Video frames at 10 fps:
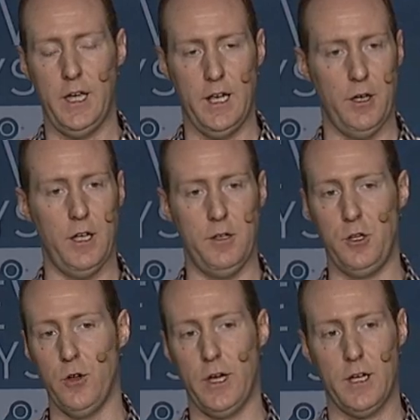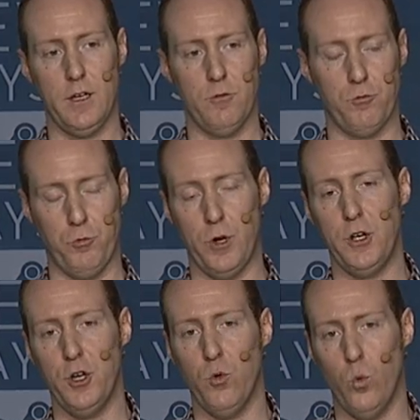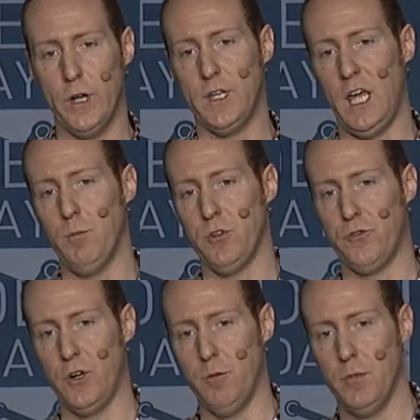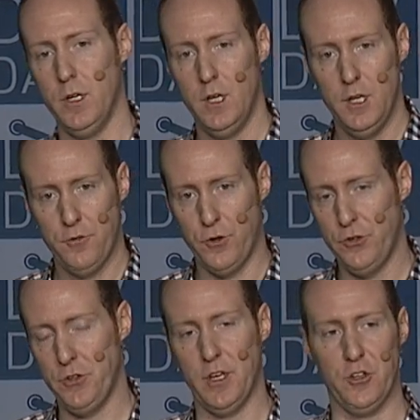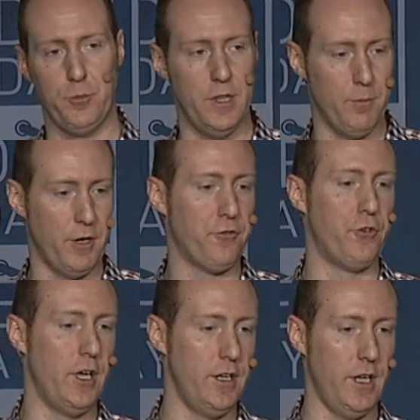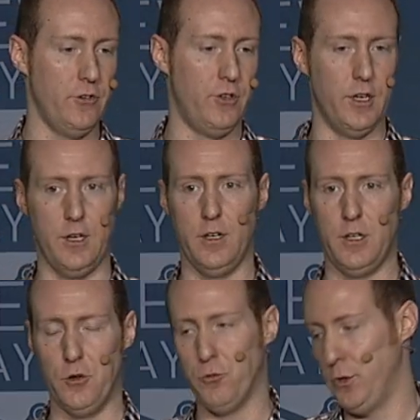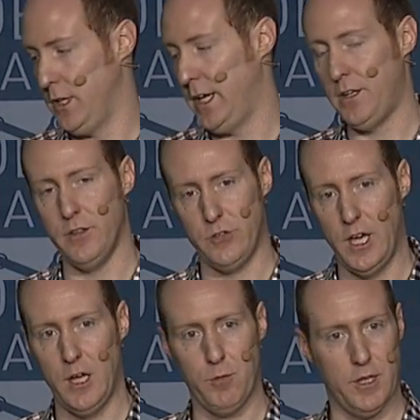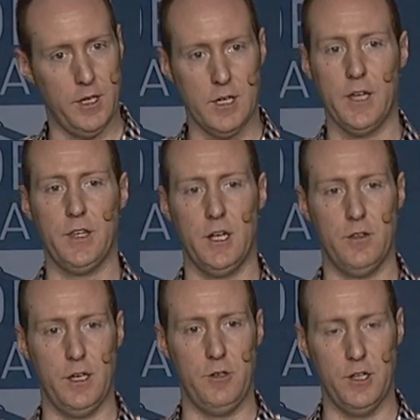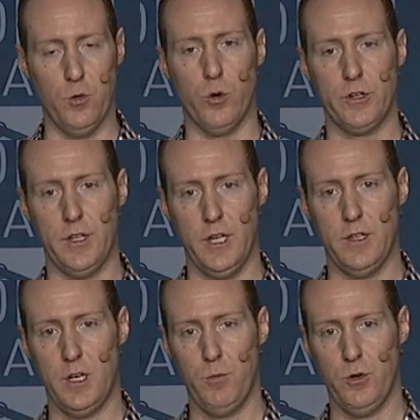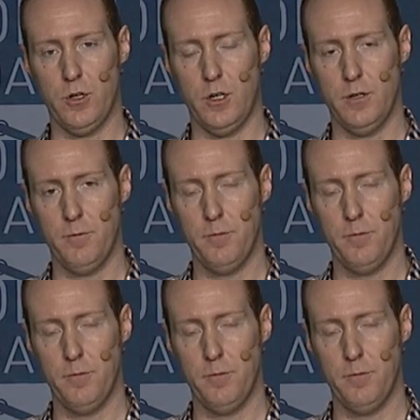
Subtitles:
and I want to know what game it's from. First, it tells me that my friend has done, really liked this game, and they did the work to get that emoticon.